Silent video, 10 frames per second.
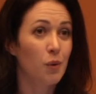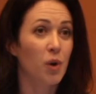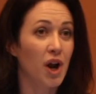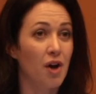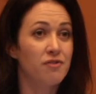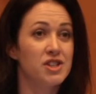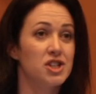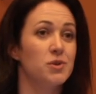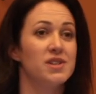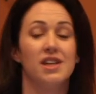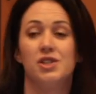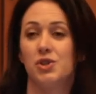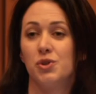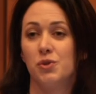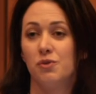what I often do is I
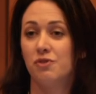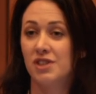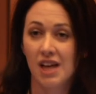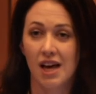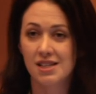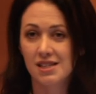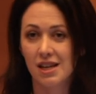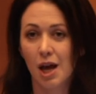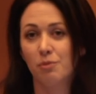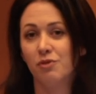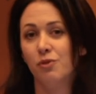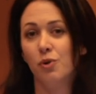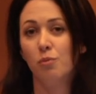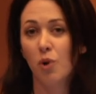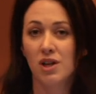do frittatas the night
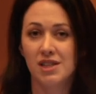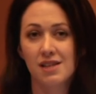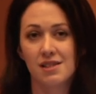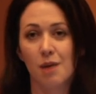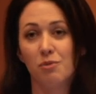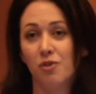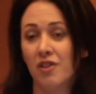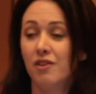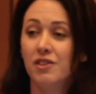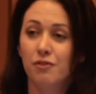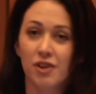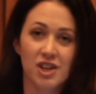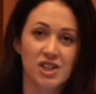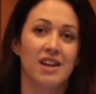before, boiled eggs the night before, they're in the fridge,